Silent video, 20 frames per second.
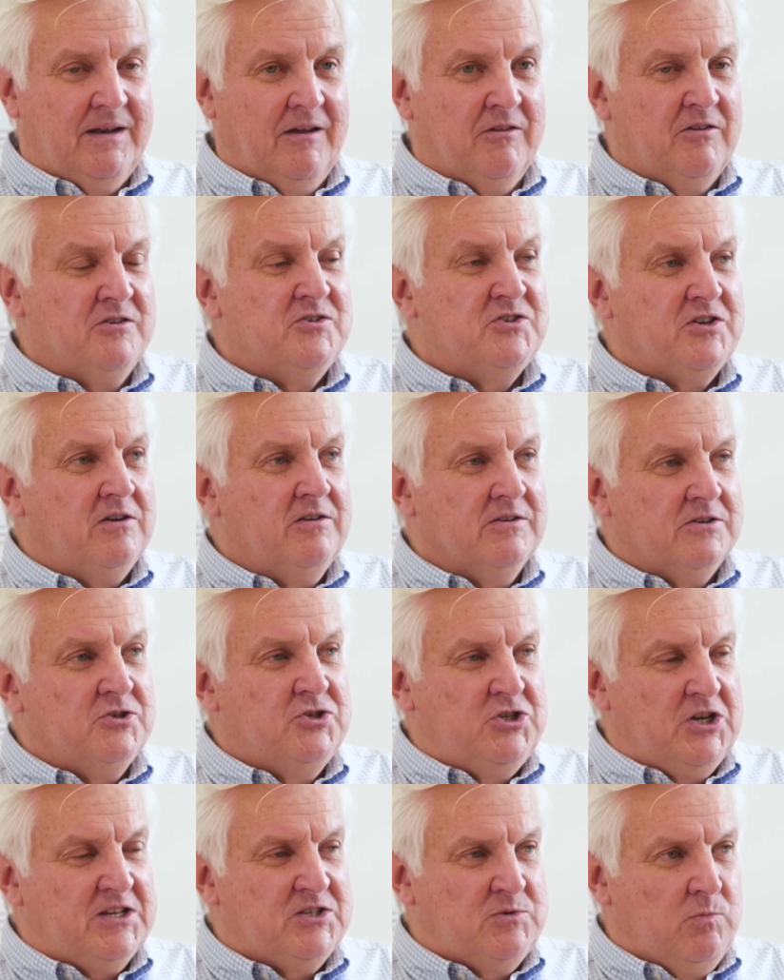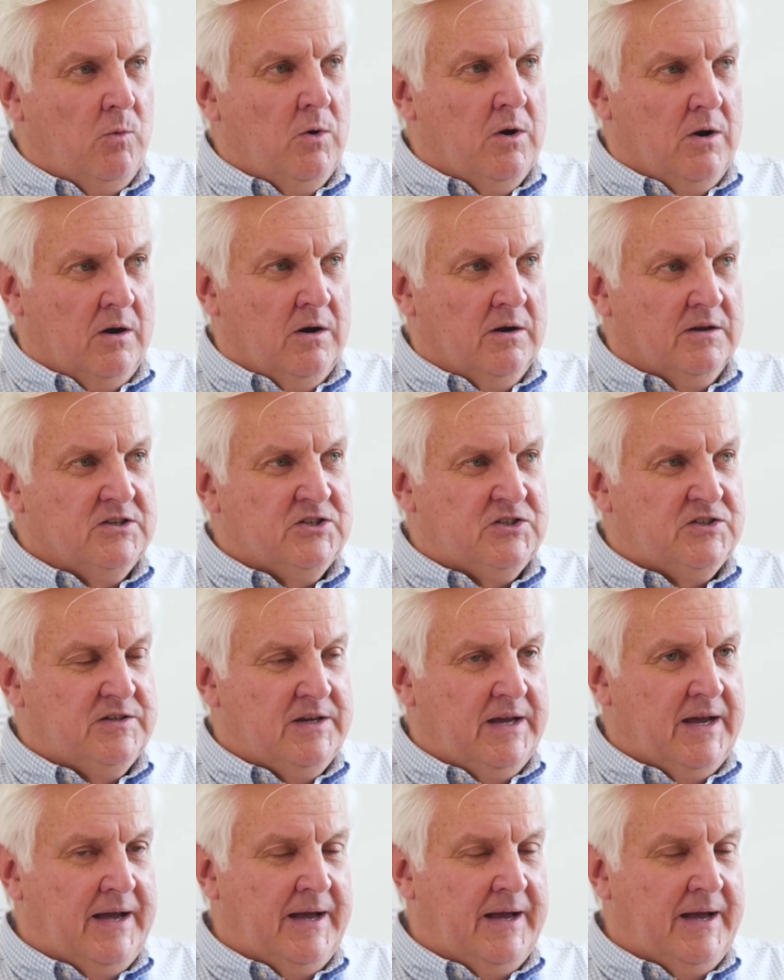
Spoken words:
Now, those aren't just words.